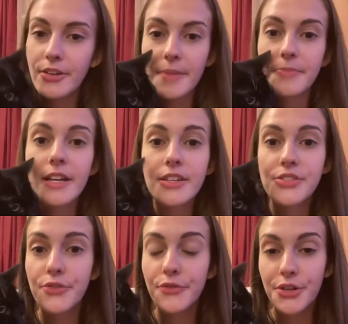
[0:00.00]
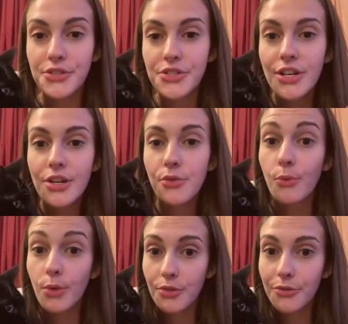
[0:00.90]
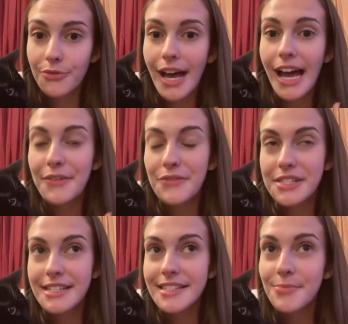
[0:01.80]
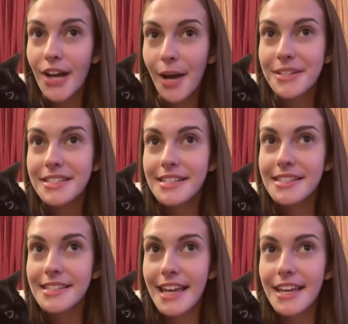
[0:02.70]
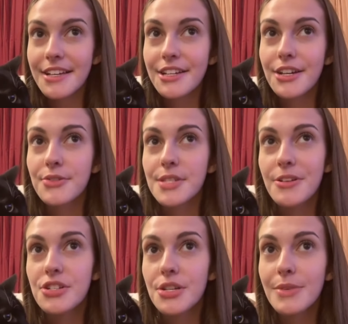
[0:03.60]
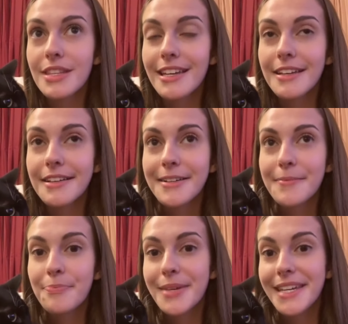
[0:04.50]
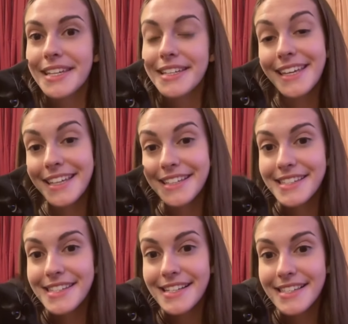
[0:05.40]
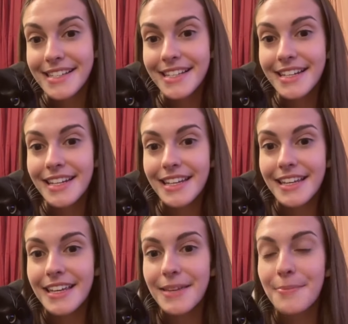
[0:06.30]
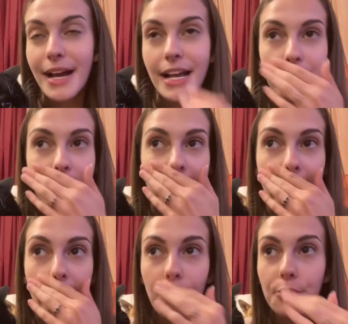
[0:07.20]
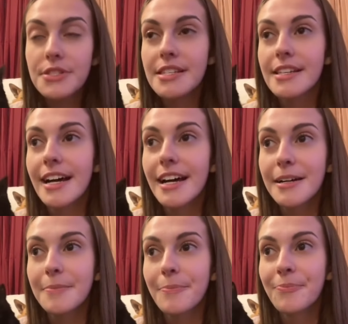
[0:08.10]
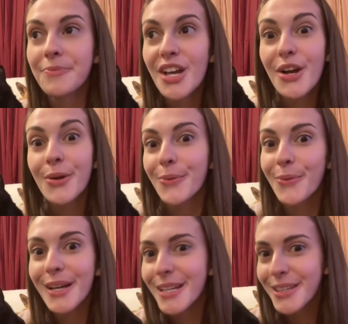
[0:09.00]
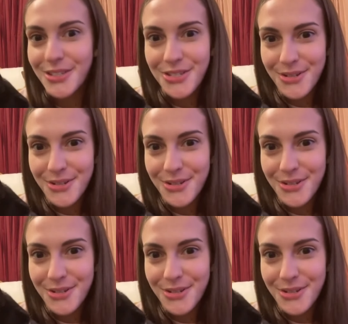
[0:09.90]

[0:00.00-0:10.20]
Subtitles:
Okay, so first, Roof. I've seen some comments that say, especially with it being kitten season, he might be out running the